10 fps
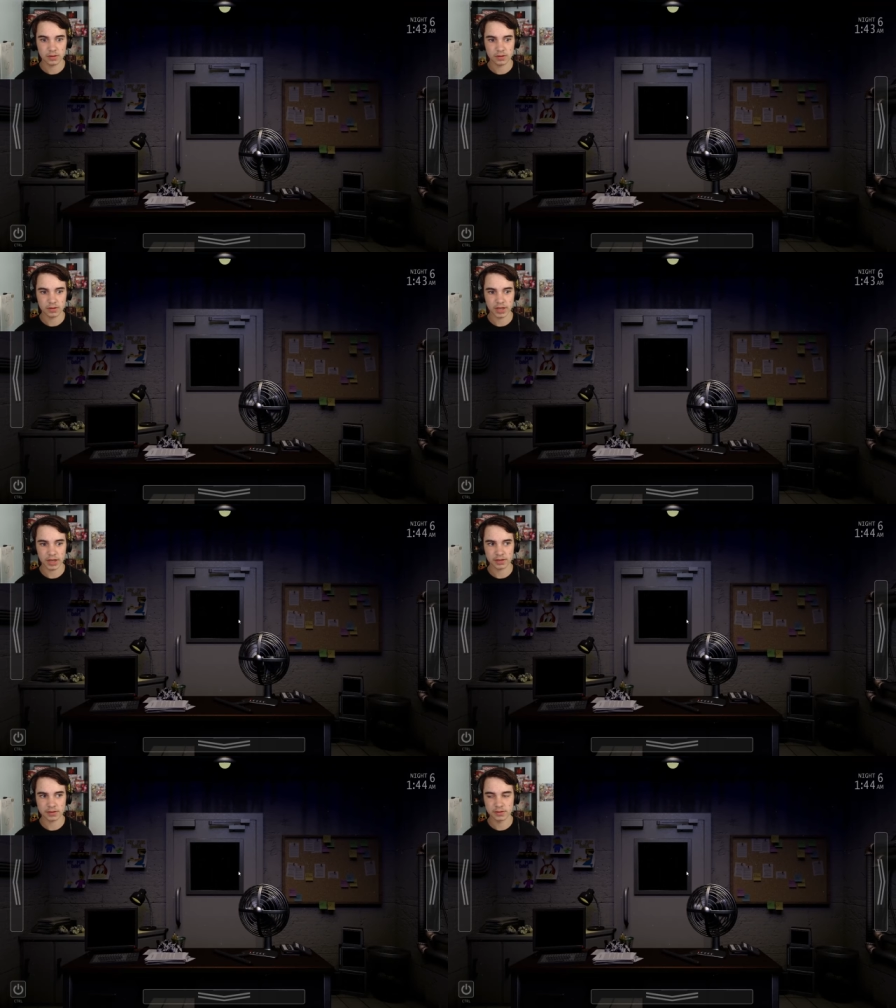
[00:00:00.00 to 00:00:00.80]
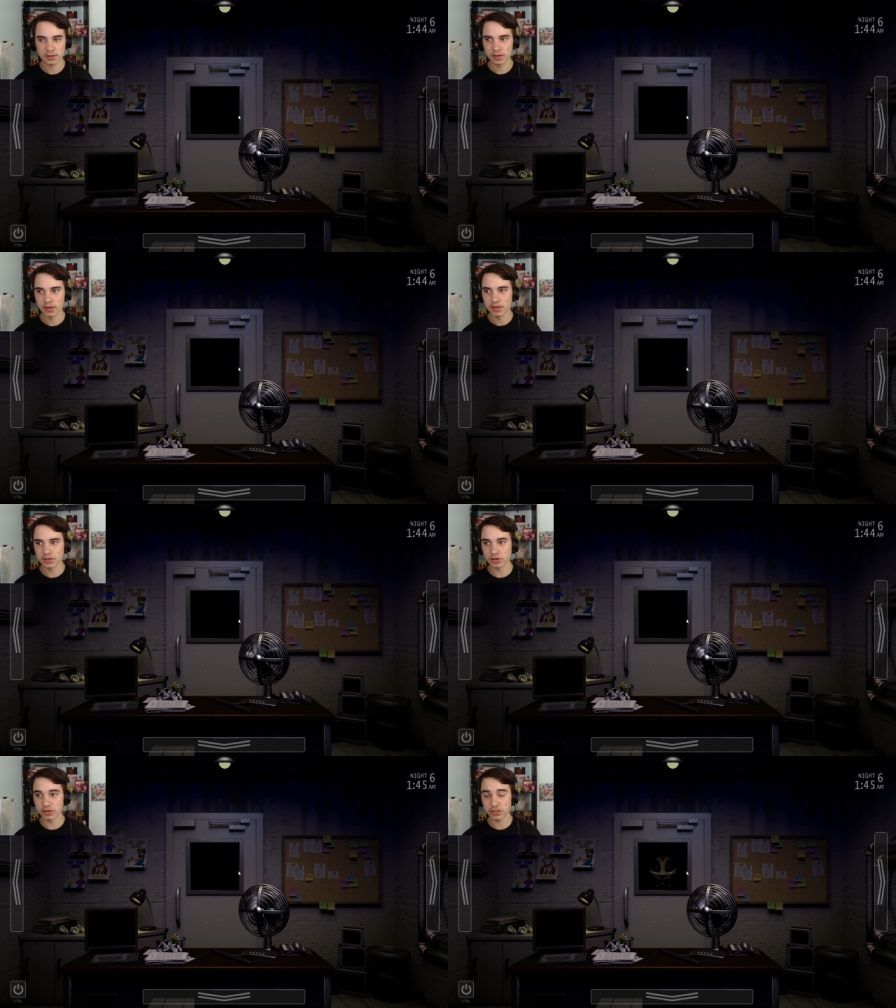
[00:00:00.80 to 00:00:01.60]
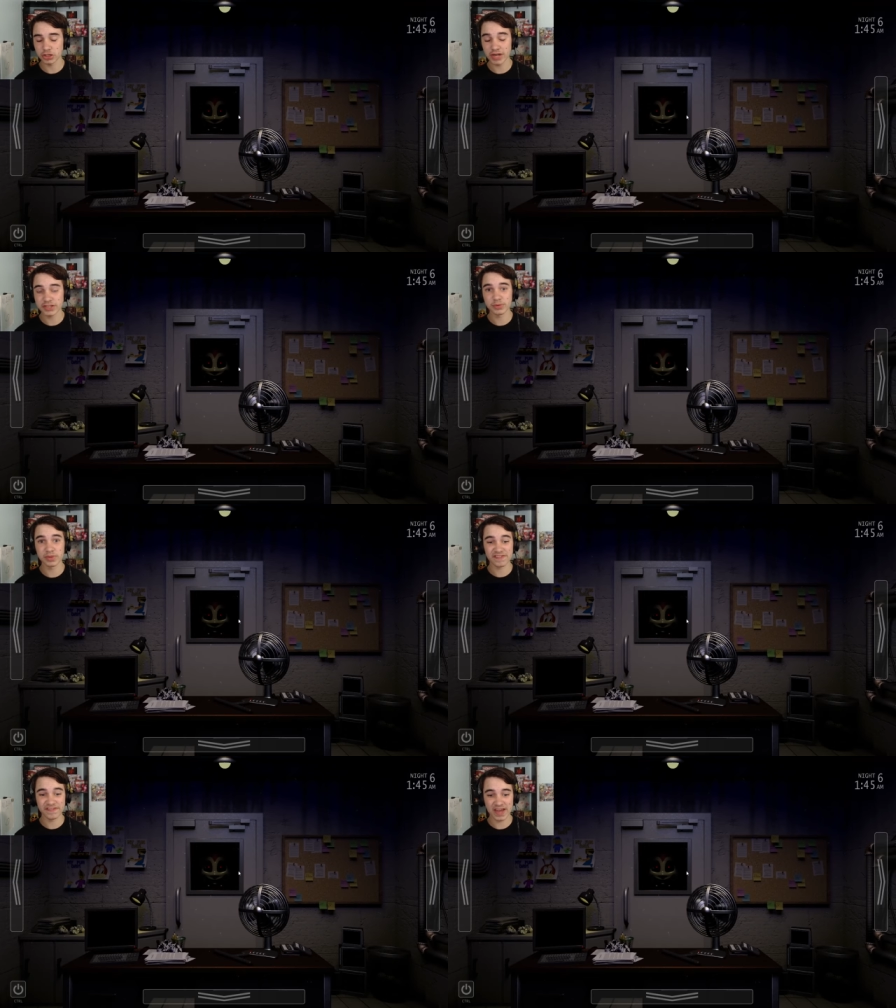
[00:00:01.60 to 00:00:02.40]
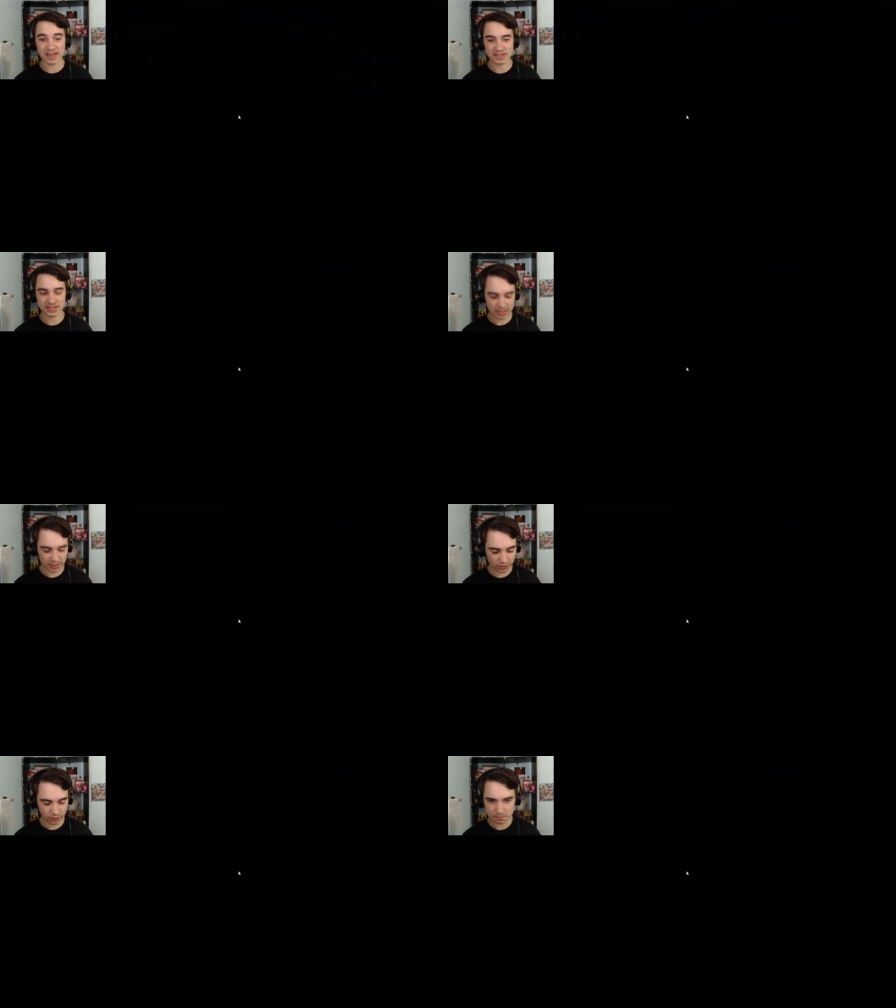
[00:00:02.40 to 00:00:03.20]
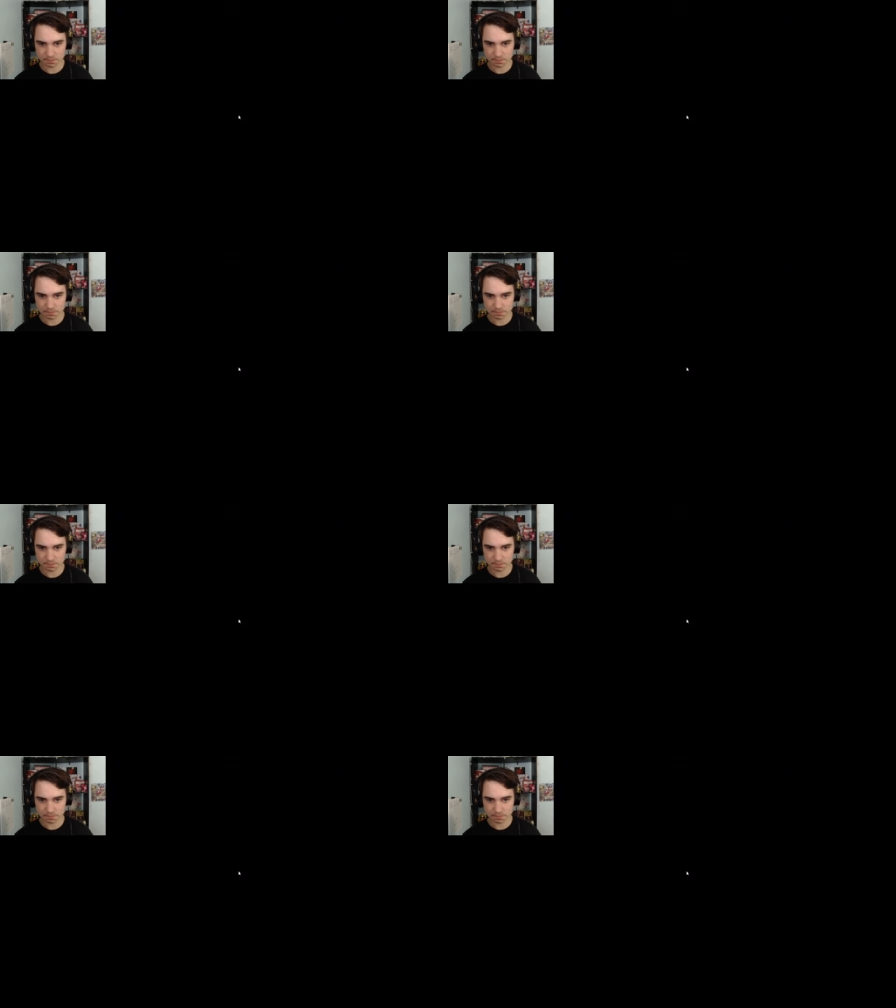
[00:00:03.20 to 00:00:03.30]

Okay. So the strategy with the vent. Hello.